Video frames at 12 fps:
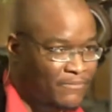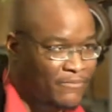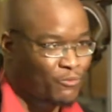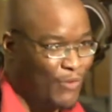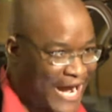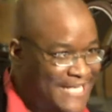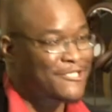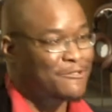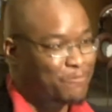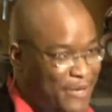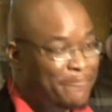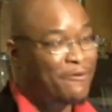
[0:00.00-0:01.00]
Righteous
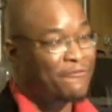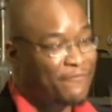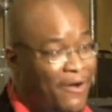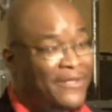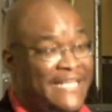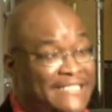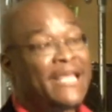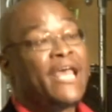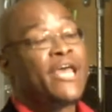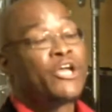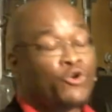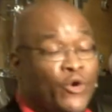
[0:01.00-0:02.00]
people fall. Listen,
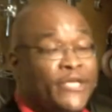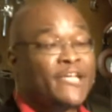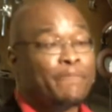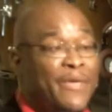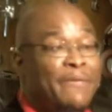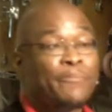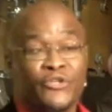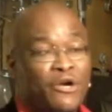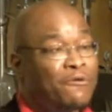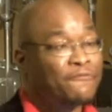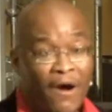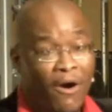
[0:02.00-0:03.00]
crooked people
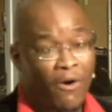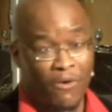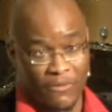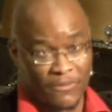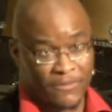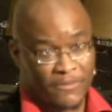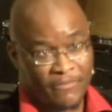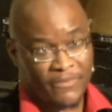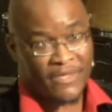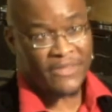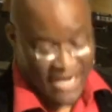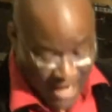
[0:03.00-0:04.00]
don't fall,
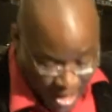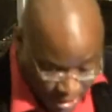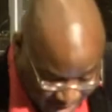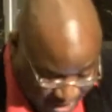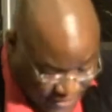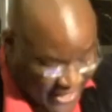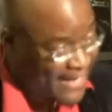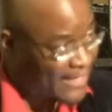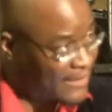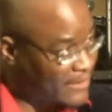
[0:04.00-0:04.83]
they're already there.